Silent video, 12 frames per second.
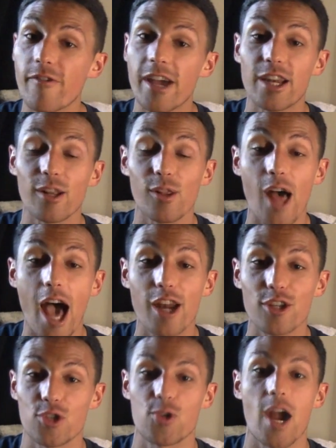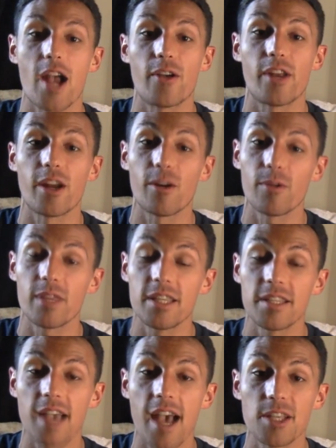had a lot of trial and error with
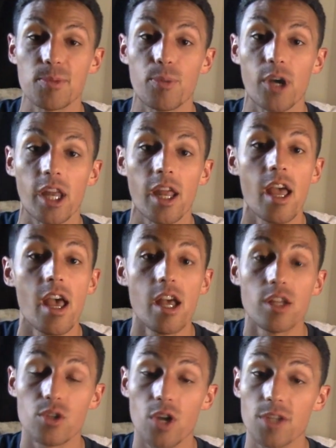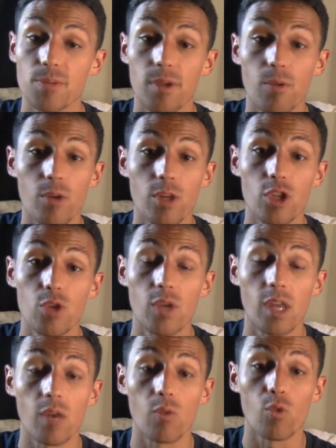these guys, but trust me, when you
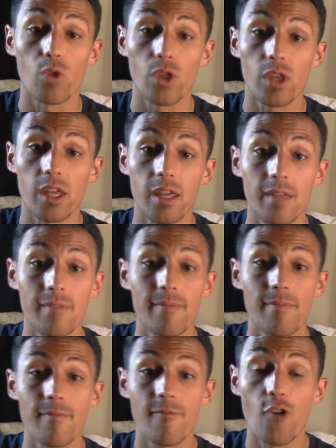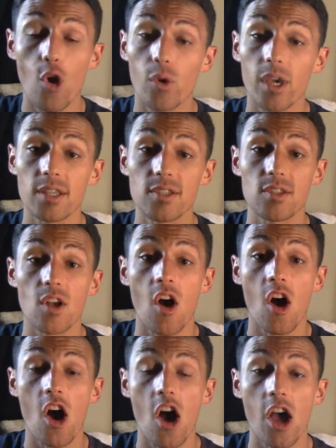can really focus
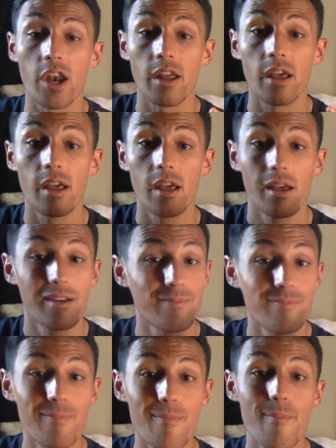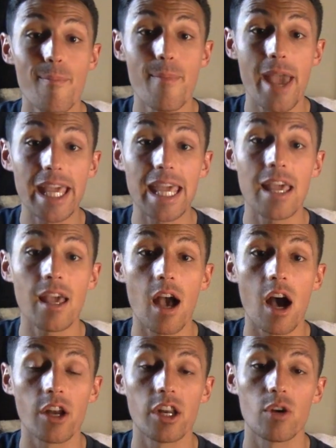on making
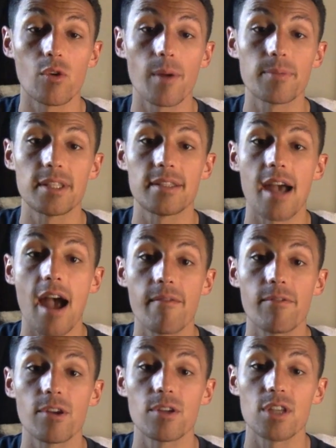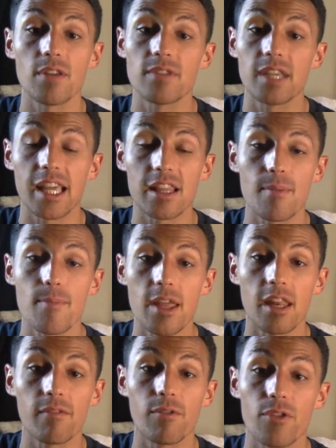uninterrupted time for yourself to get the
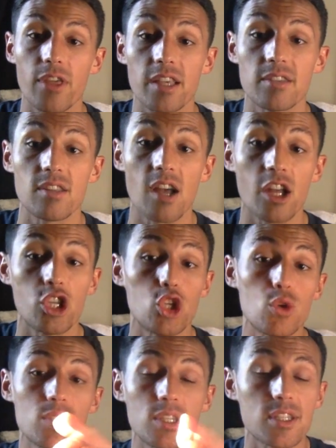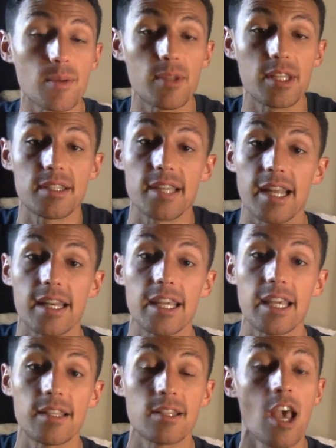meaningful things done using some of these
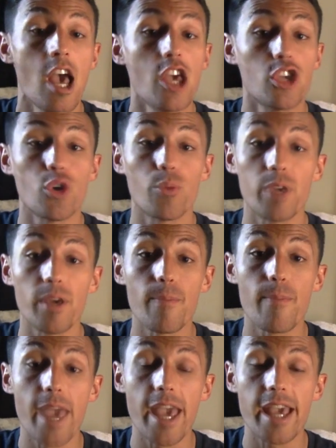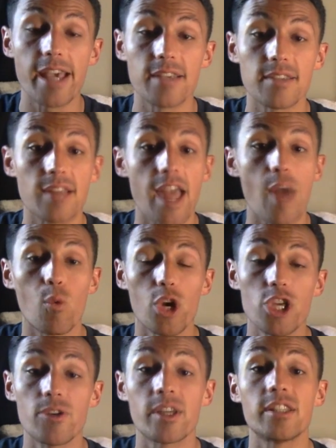techniques, you'll be amazed at
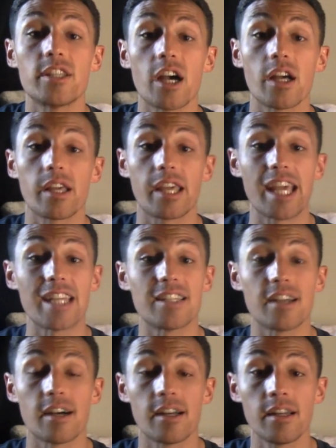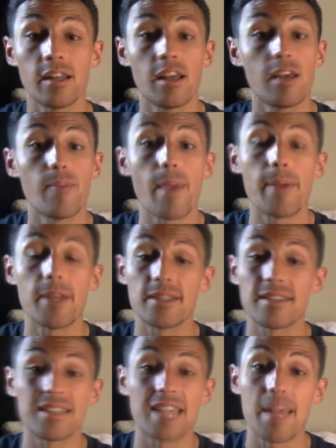what you can get done. Maybe it's
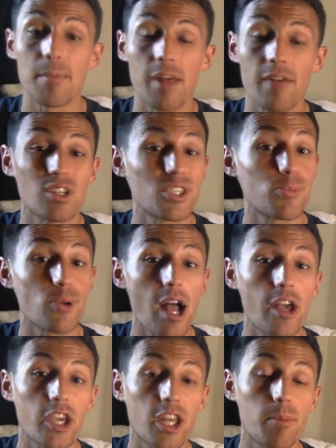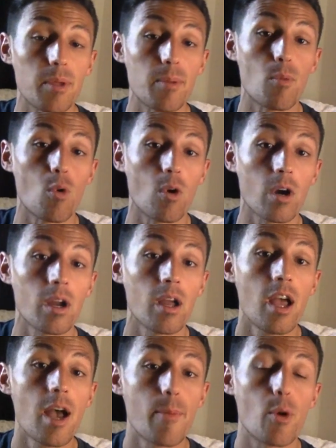the same level. It's probably going to be more,
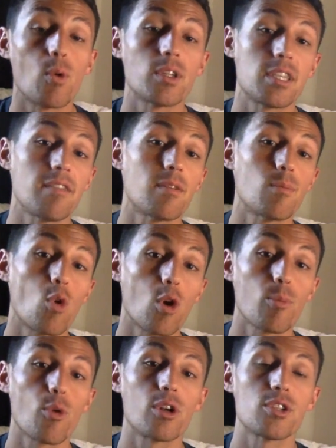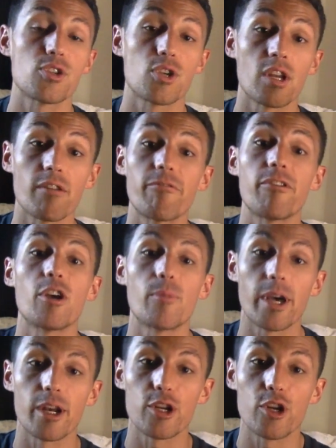but what's even more important is you're going to feel
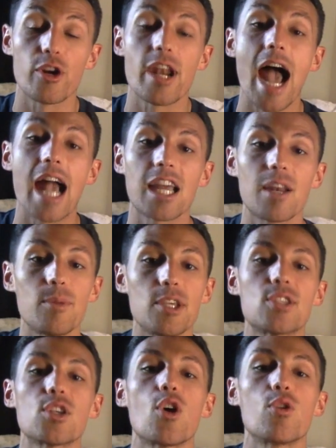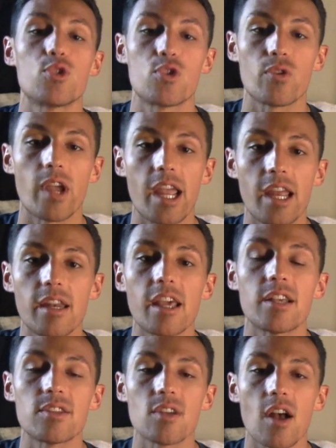better. You're not going to be so drained,
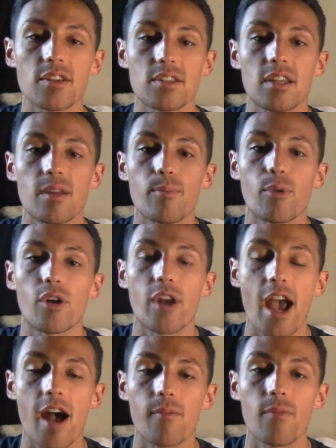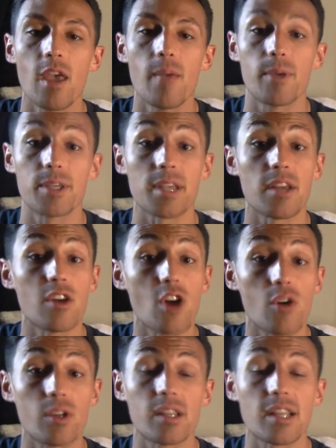exhausted, and burnt out, because I
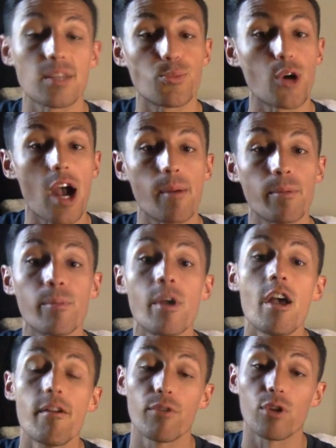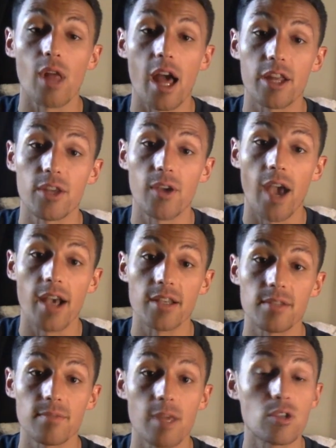know that that's a problem for a lot of you
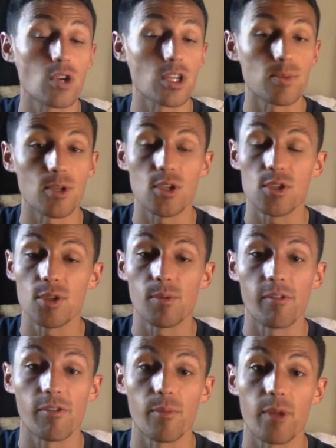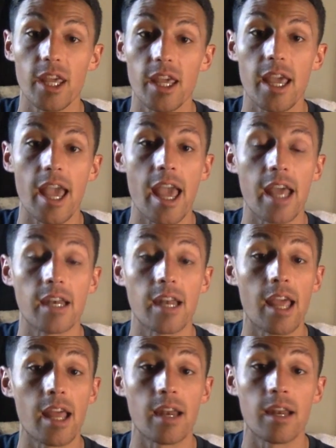guys. And trust me, it used to be for me, and
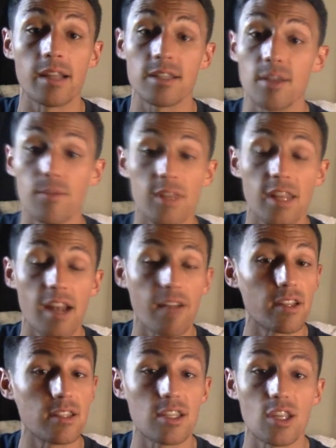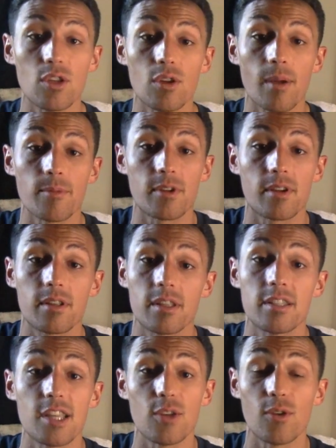it's something that I'm continuing
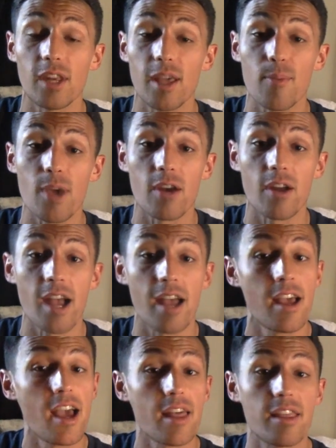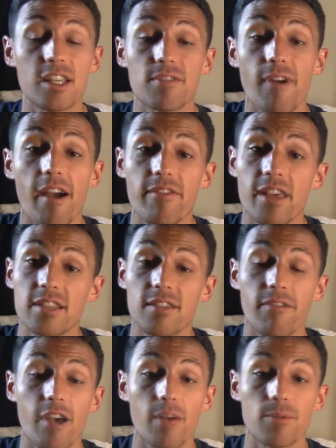to get better at. These five things
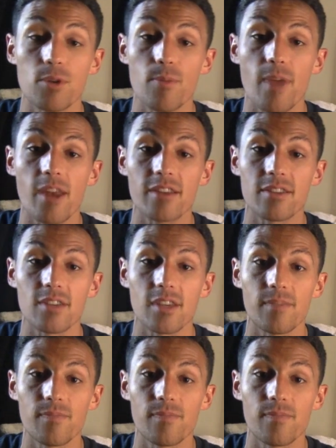have helped tremendously.